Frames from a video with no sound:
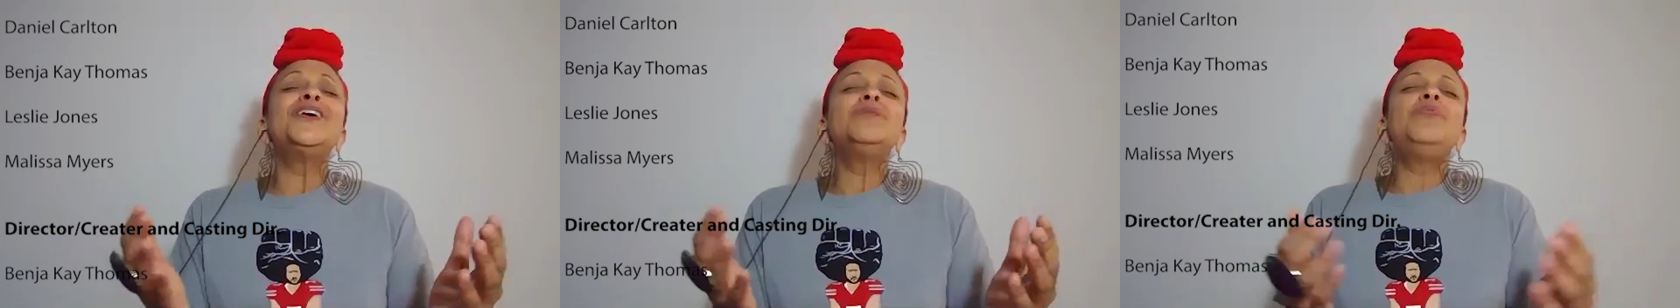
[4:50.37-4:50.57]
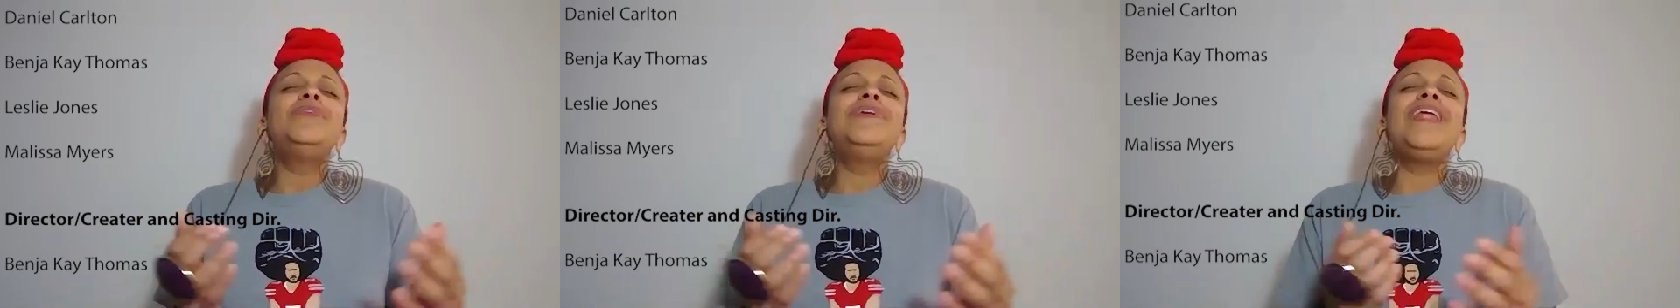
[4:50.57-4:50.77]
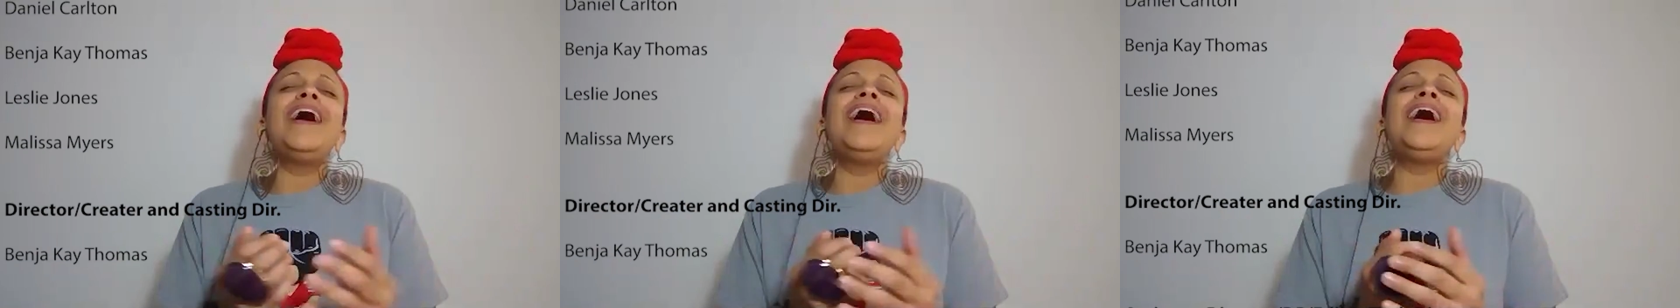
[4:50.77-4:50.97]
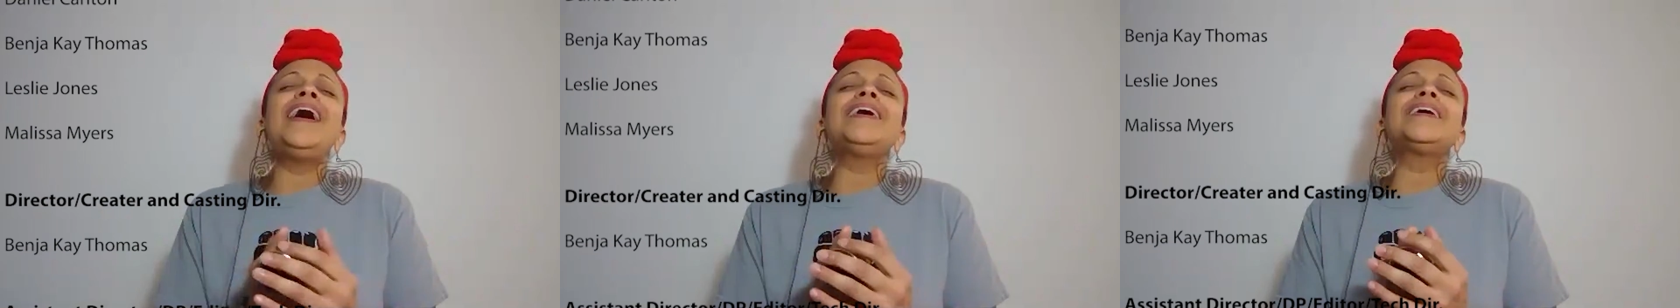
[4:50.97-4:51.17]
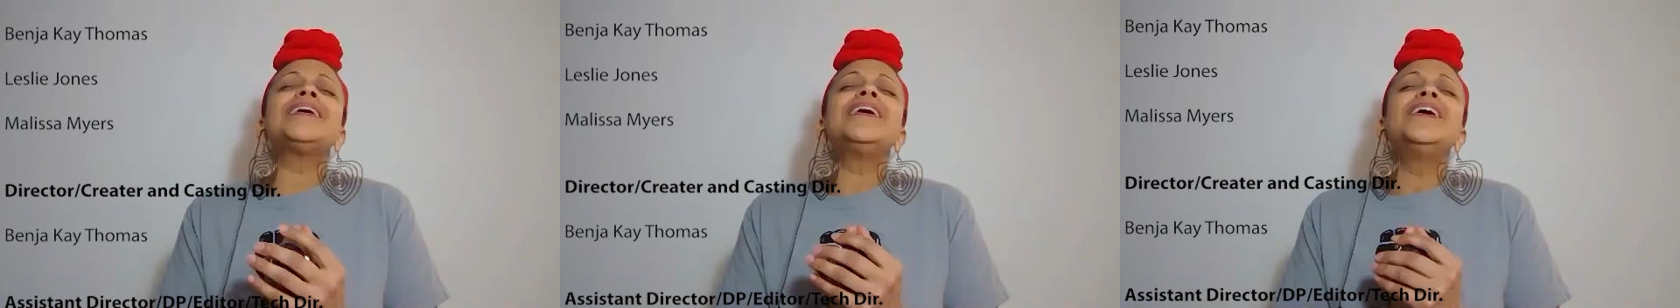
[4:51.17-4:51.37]

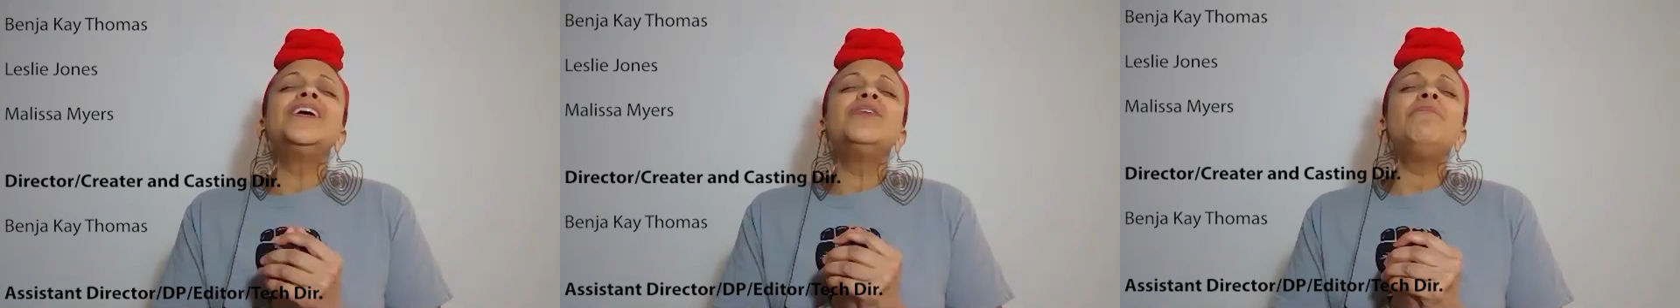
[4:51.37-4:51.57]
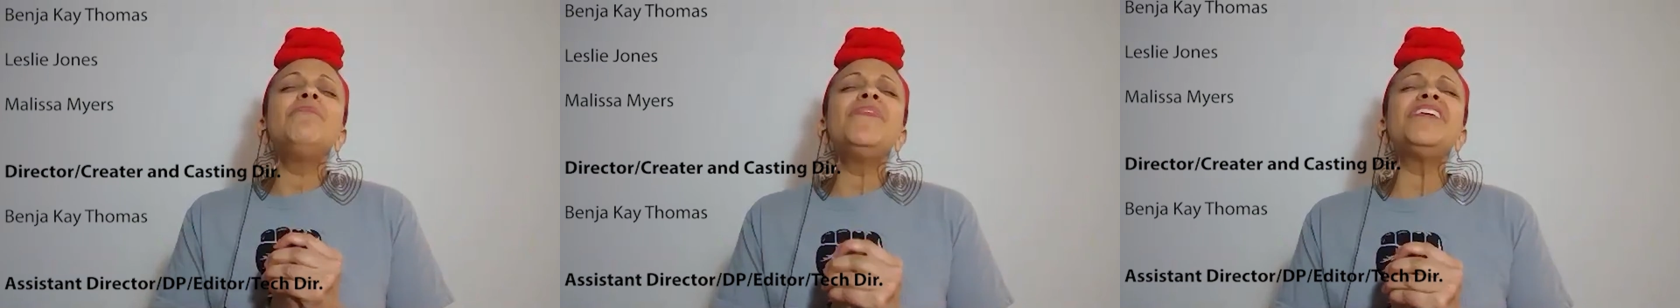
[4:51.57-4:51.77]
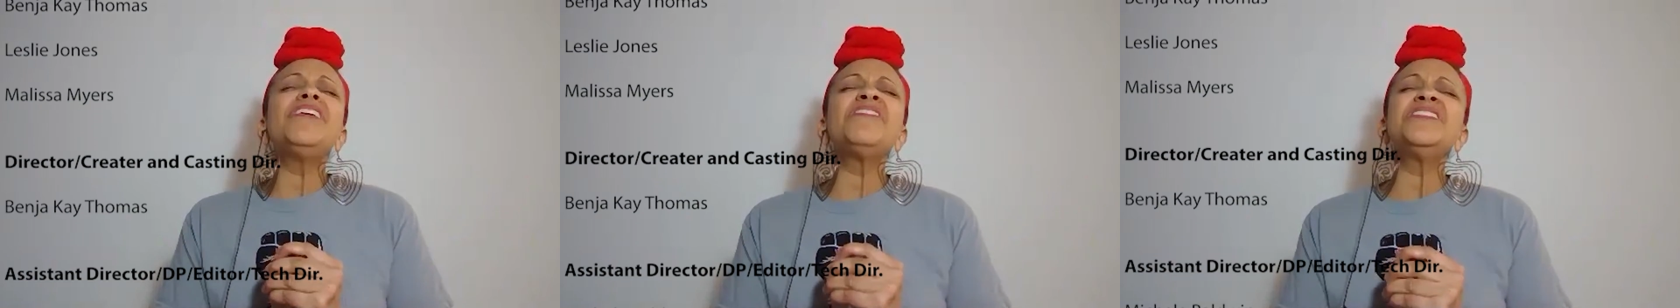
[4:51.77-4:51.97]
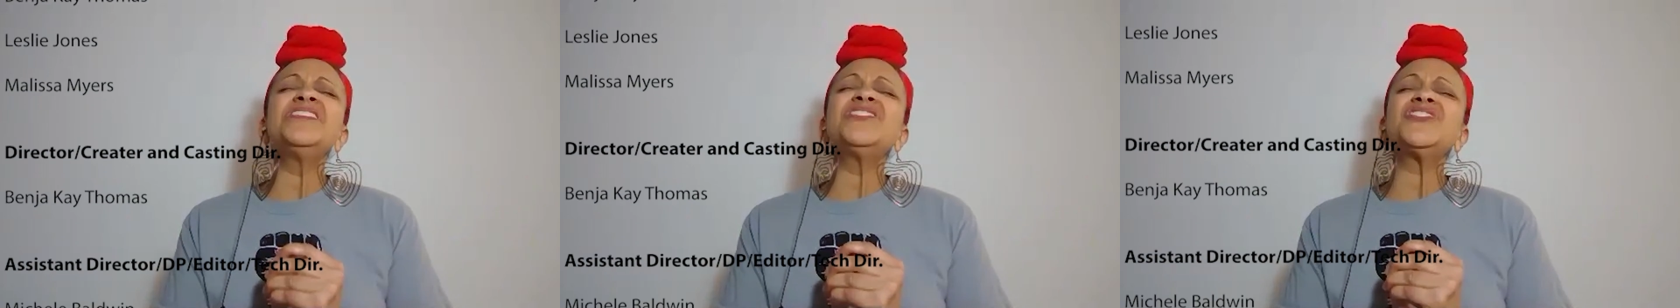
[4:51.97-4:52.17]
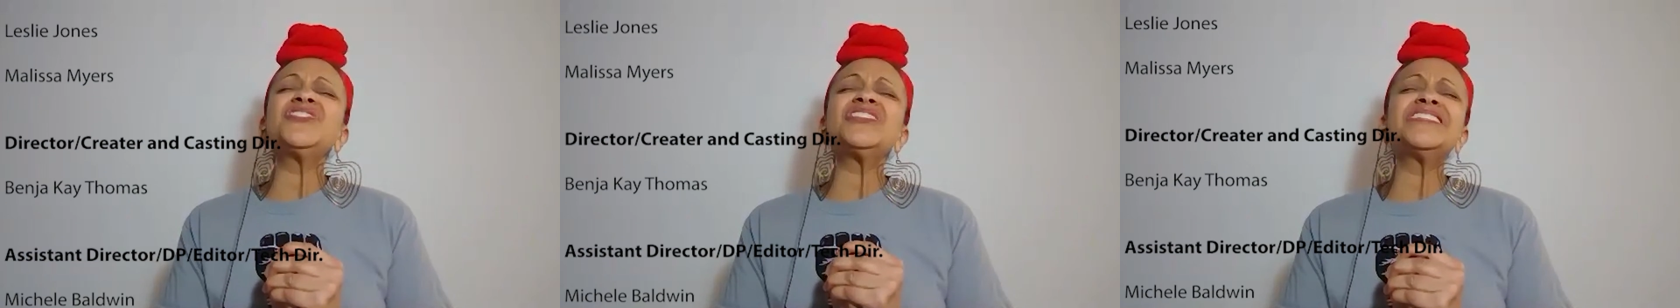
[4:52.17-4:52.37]
black mother
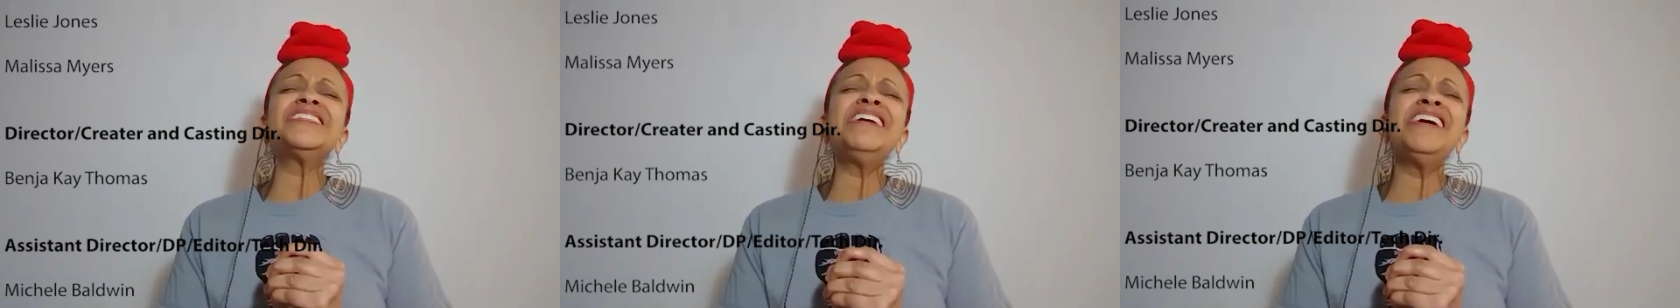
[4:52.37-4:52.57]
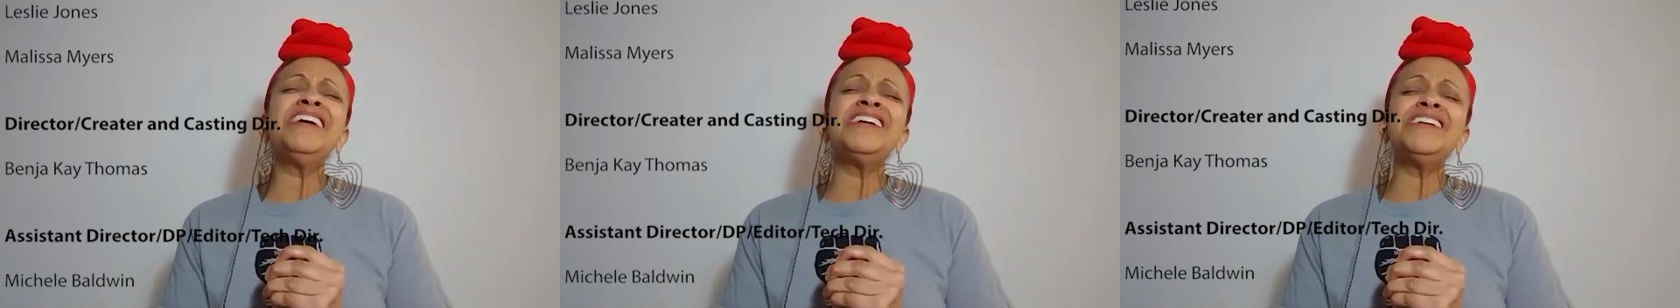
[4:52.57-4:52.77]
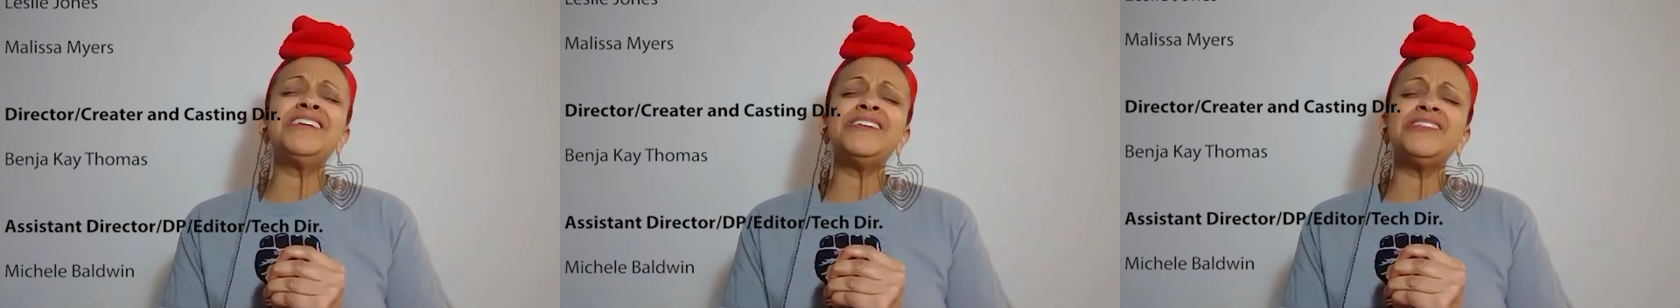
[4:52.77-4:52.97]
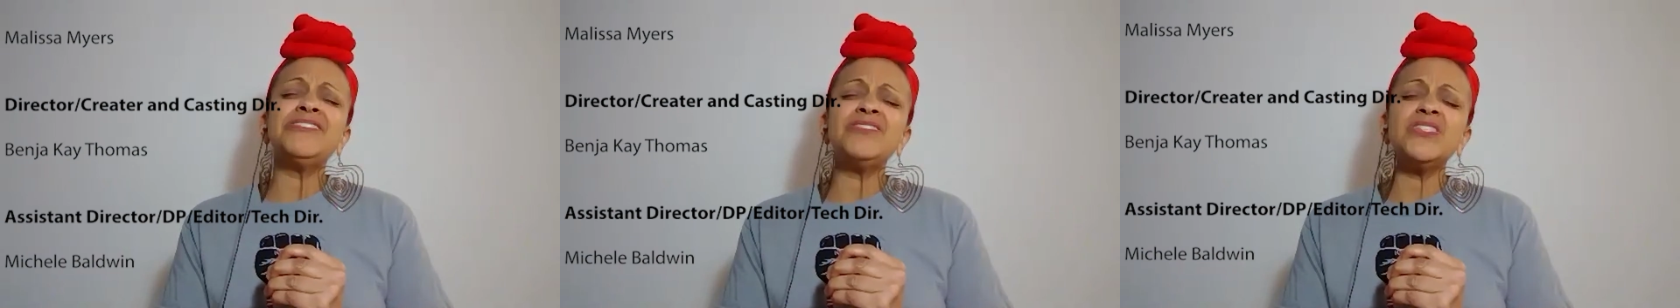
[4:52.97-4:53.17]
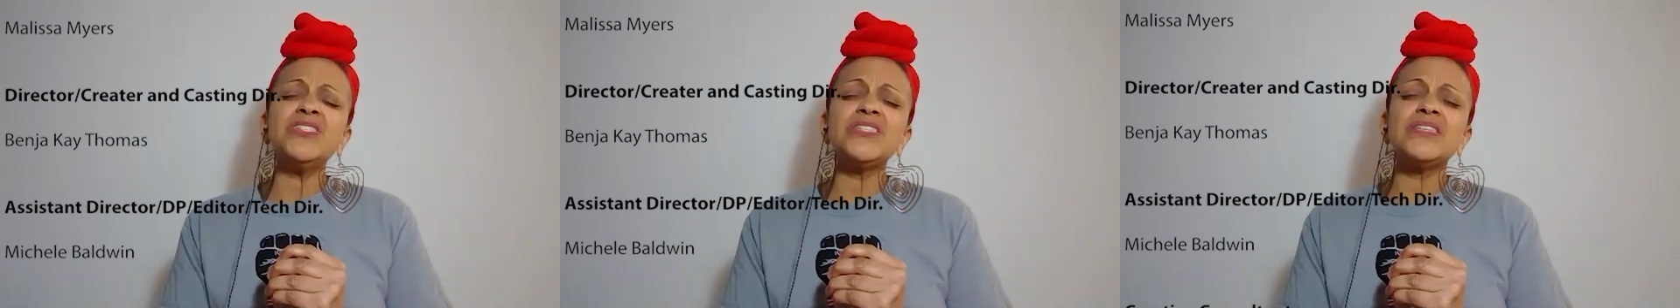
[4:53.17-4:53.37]

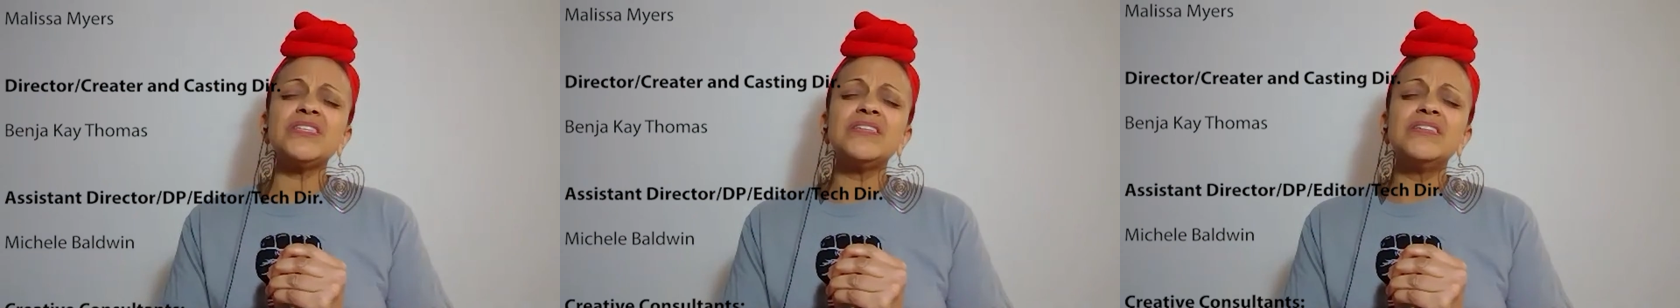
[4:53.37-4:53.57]
sons